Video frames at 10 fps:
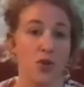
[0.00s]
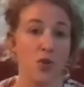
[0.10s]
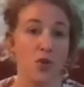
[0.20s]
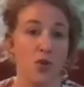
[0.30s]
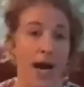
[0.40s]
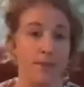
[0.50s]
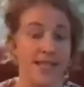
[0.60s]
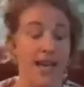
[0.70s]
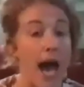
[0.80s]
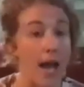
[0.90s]
to
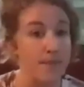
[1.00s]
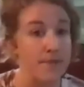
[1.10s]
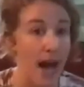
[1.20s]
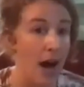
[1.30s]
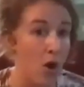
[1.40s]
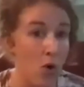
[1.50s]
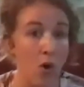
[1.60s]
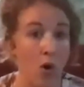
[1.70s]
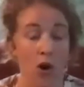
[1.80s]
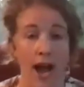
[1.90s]
timed
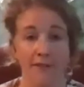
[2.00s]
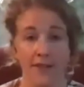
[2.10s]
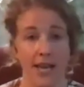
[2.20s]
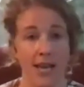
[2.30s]
out or